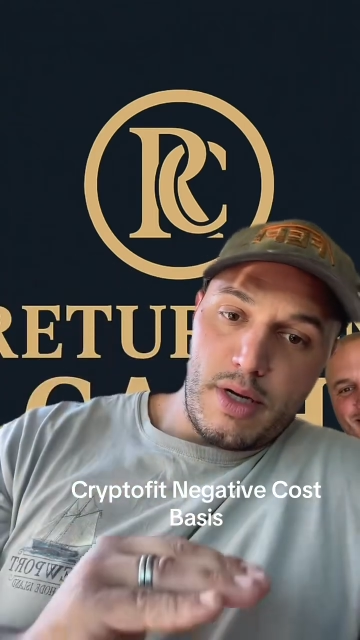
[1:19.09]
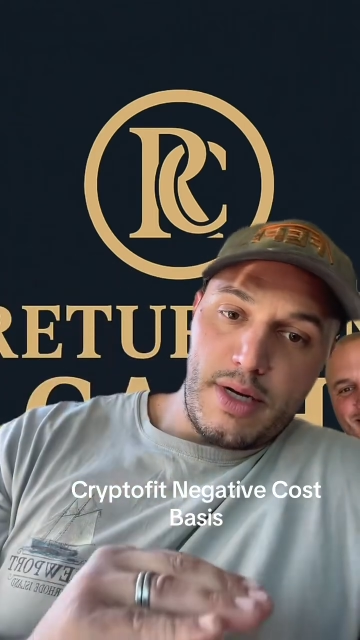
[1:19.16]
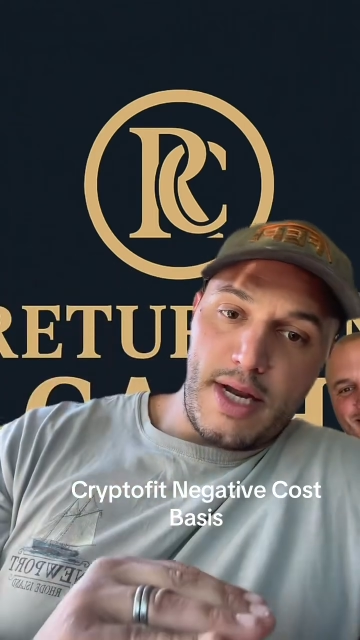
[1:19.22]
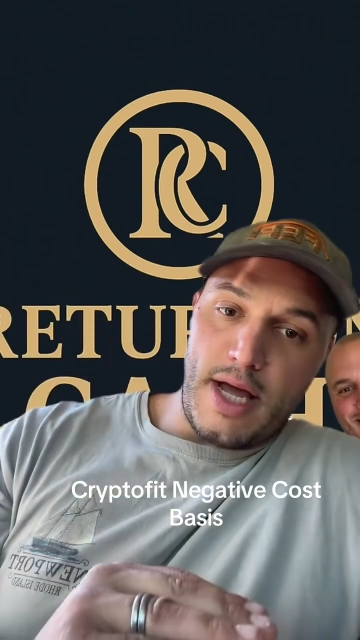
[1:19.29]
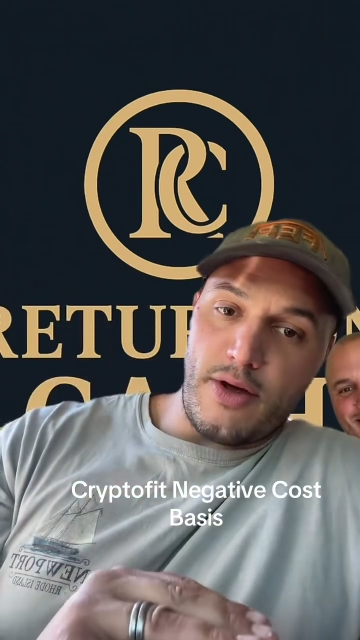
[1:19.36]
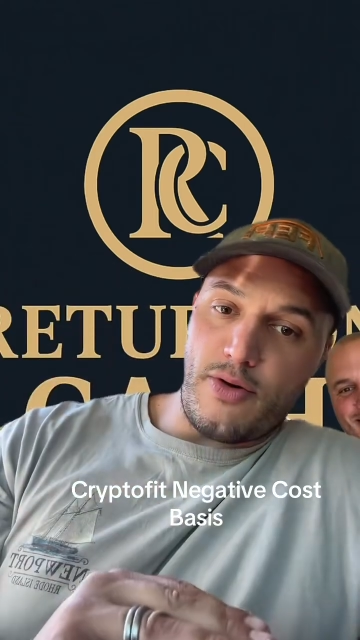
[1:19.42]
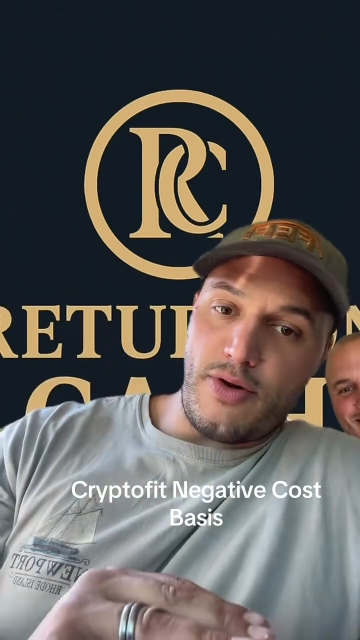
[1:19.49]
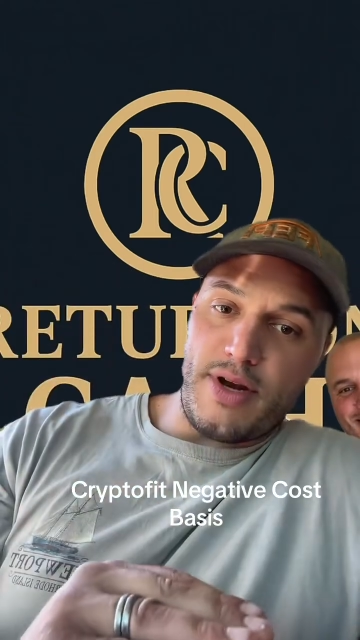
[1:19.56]
Now
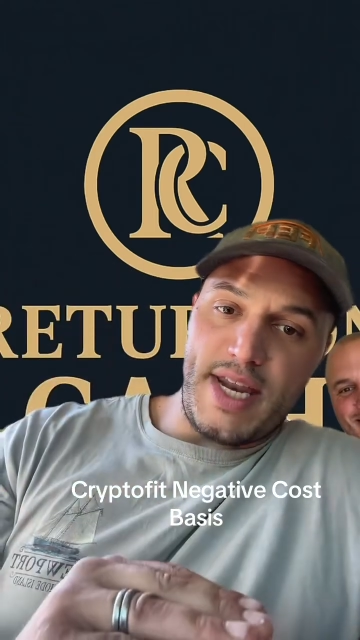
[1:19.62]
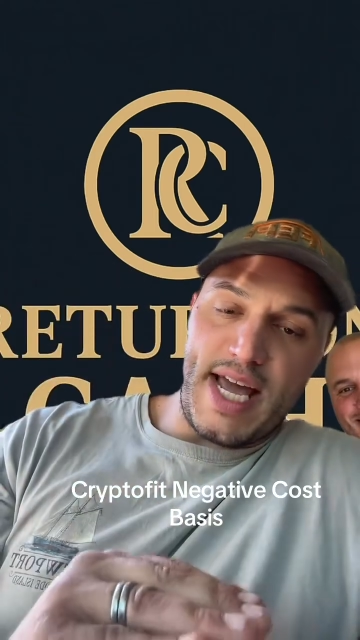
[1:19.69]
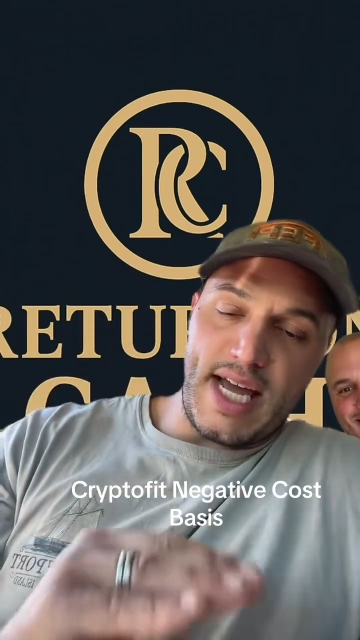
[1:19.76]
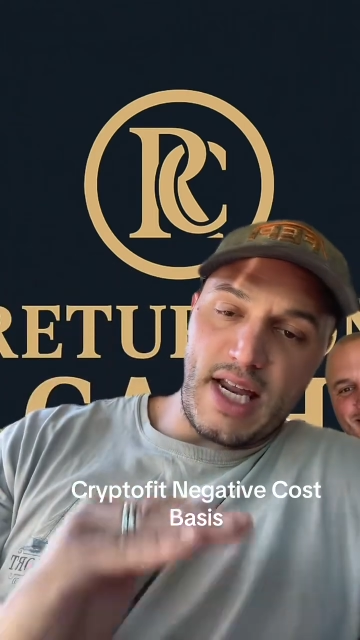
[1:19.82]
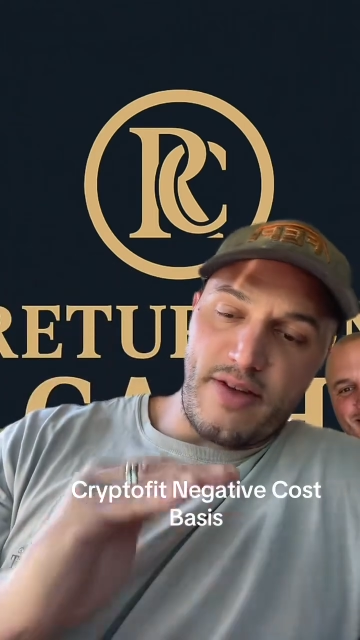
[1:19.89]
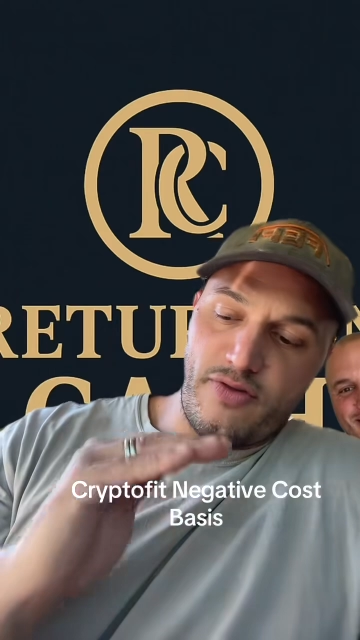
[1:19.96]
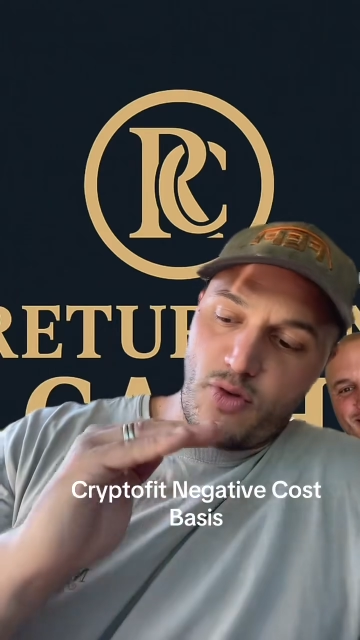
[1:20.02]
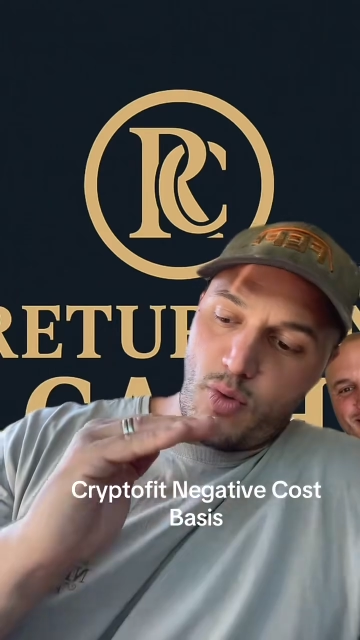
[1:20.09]
you're
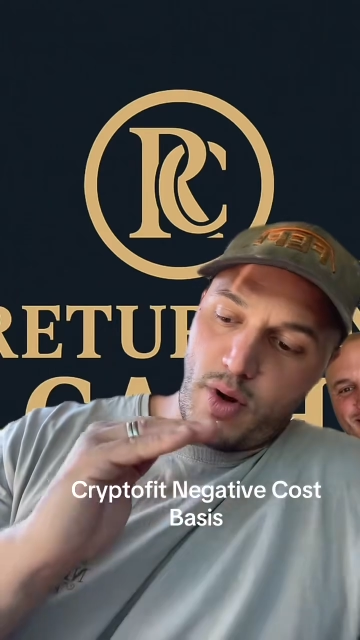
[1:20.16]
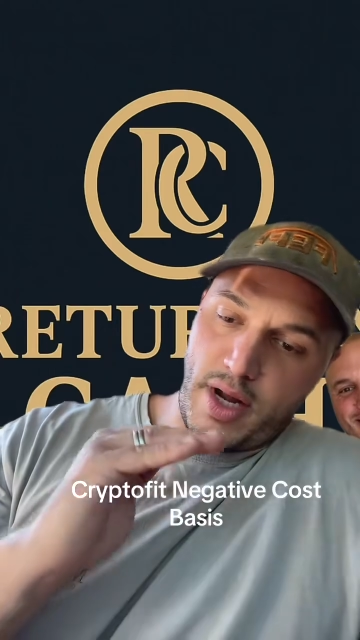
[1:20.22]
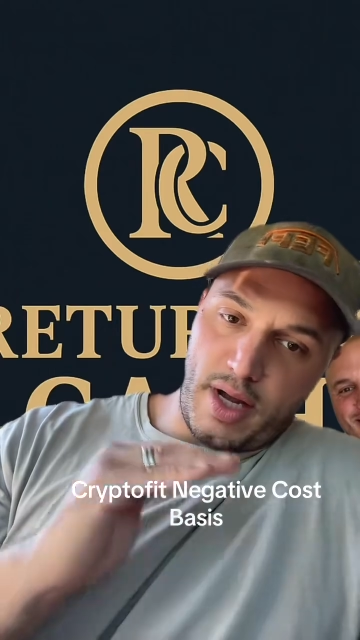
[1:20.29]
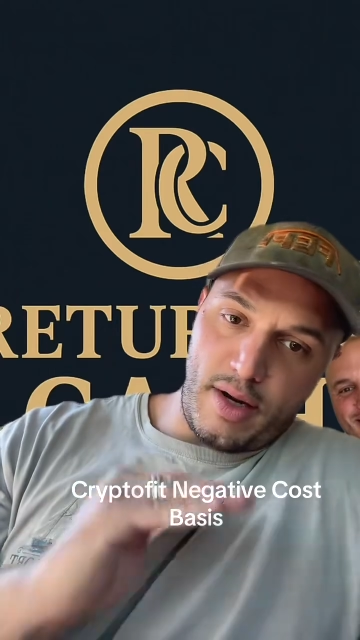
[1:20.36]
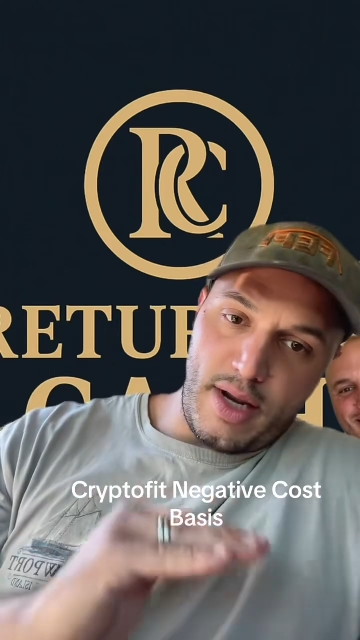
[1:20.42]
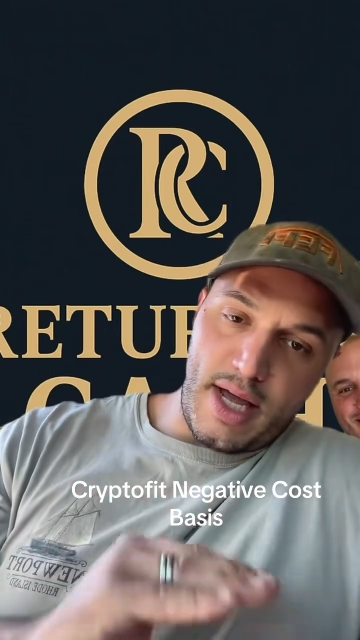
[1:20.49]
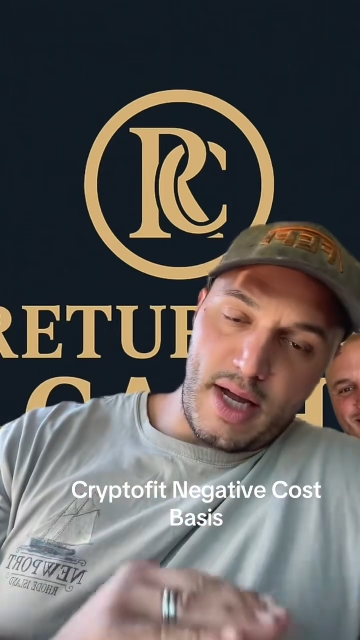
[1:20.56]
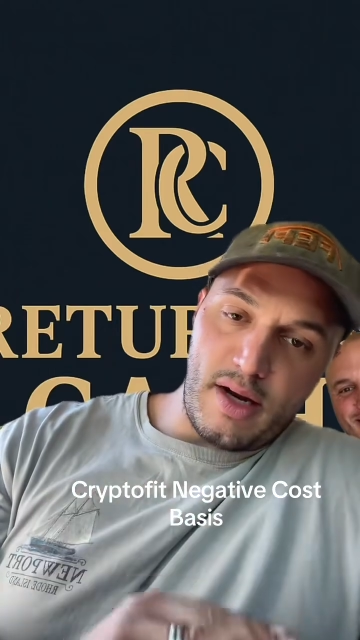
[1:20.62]
negative 20,
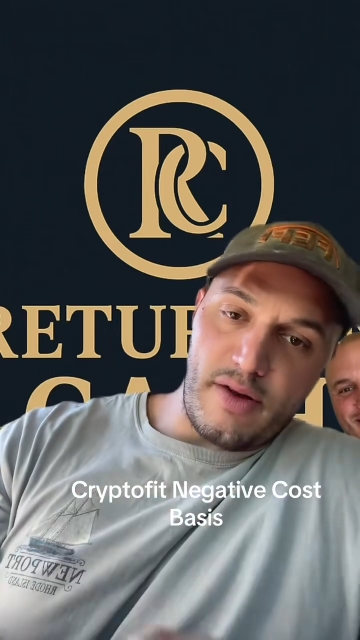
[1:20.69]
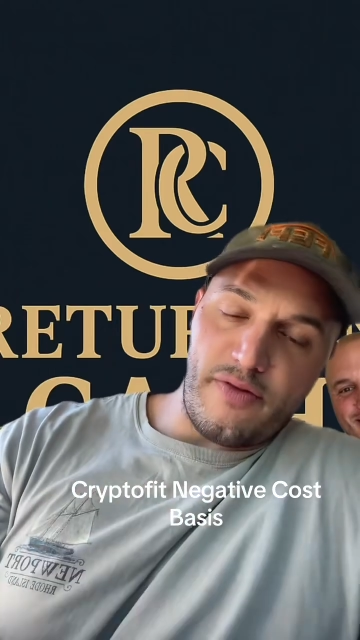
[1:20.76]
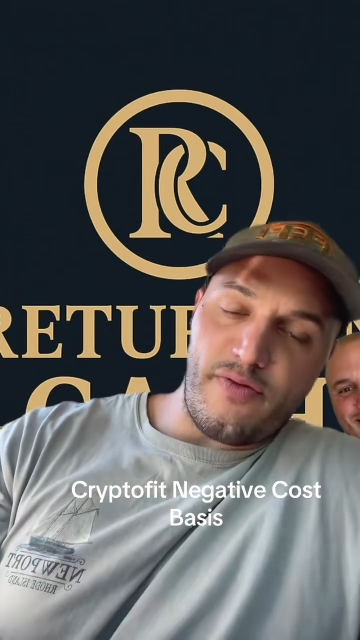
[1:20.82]
negative